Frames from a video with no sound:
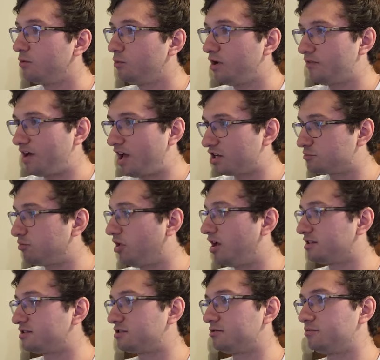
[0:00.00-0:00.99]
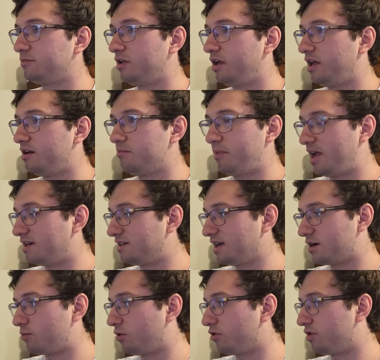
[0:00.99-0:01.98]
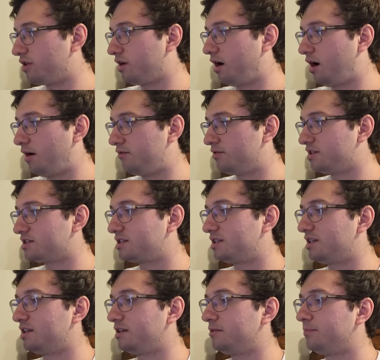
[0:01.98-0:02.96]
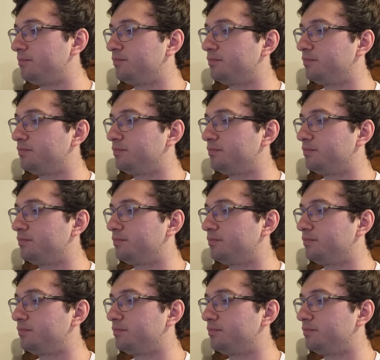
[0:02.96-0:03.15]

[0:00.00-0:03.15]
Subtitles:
We have Ash Blossom in main deck worthy, obviously.